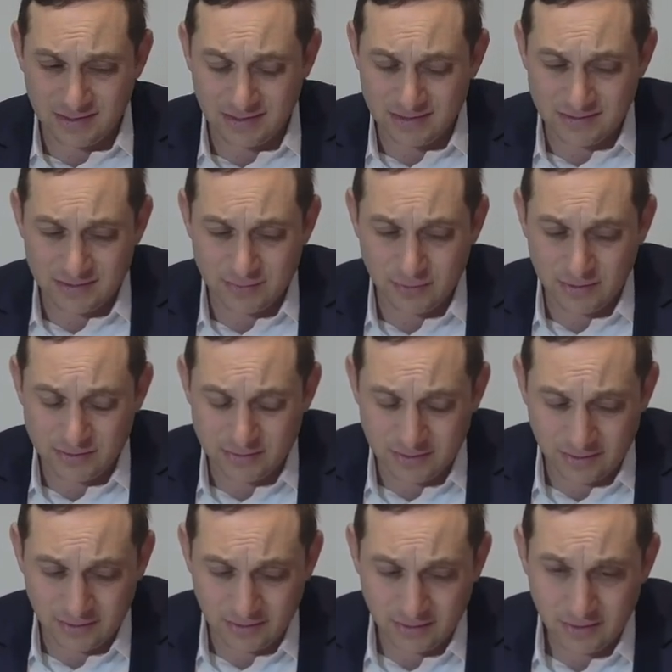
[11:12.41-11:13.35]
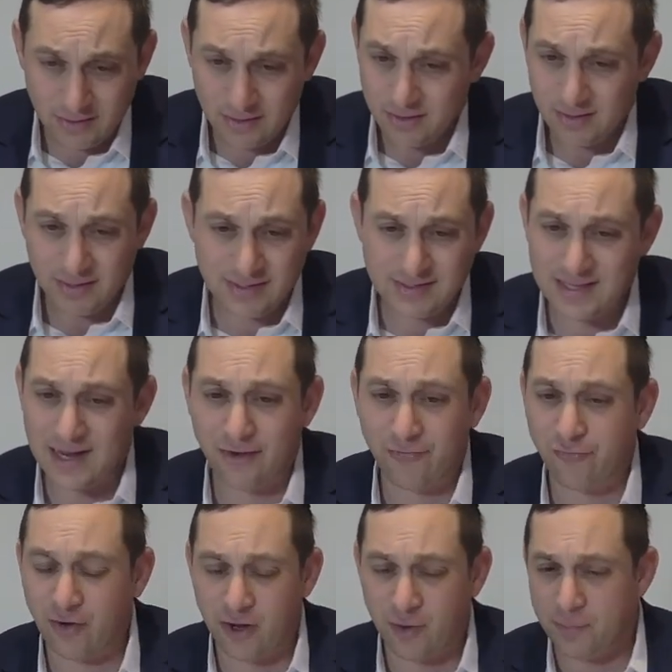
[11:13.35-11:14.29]
is is a uh, he's not
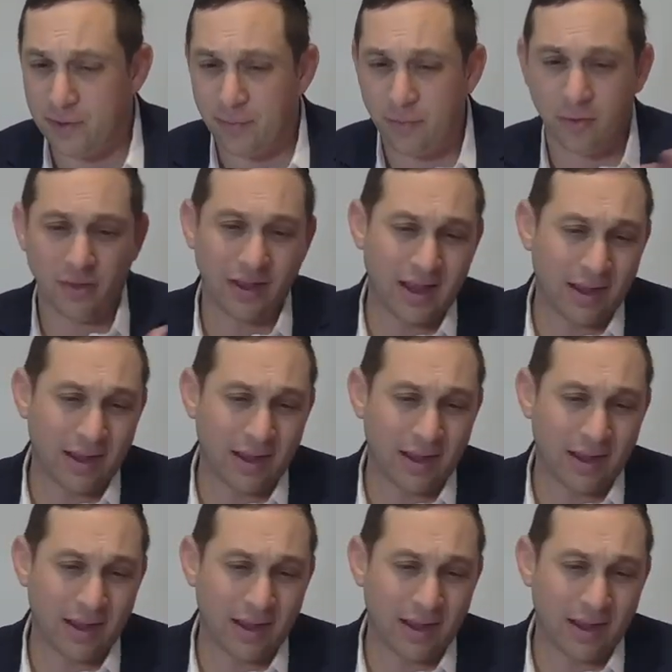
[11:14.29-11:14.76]
afraid of people.